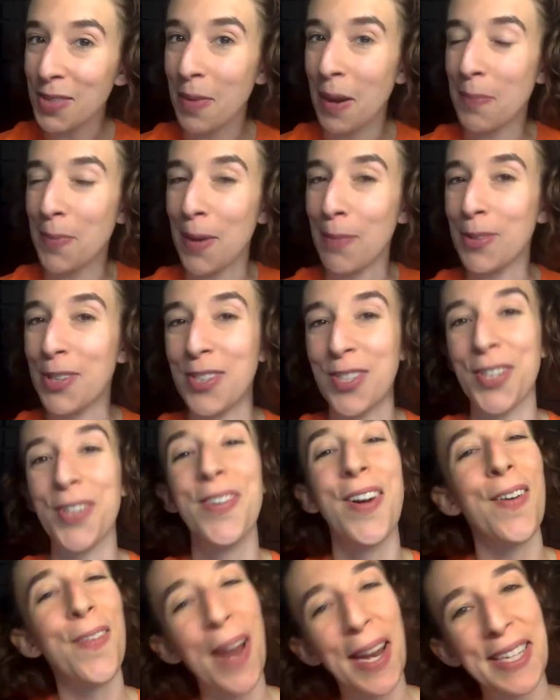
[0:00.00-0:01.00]
you might be able to
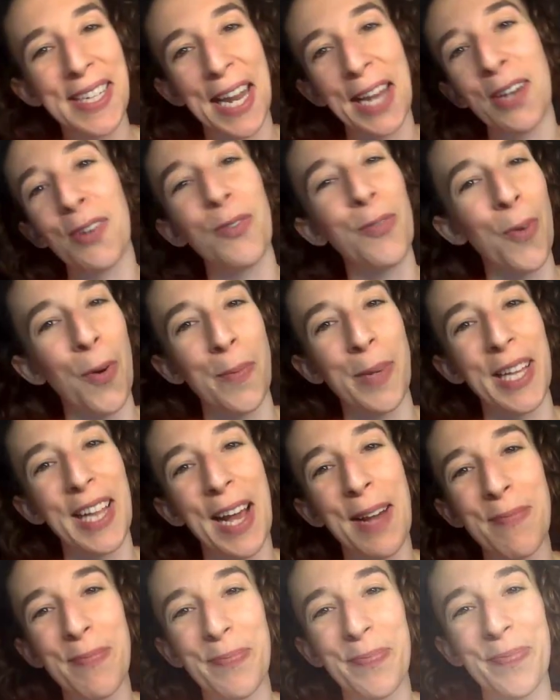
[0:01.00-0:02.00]
do a rectangle
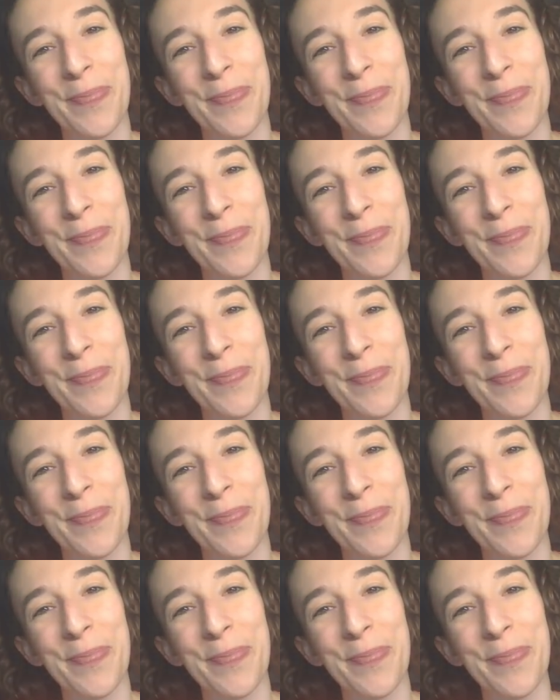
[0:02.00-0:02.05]
formula.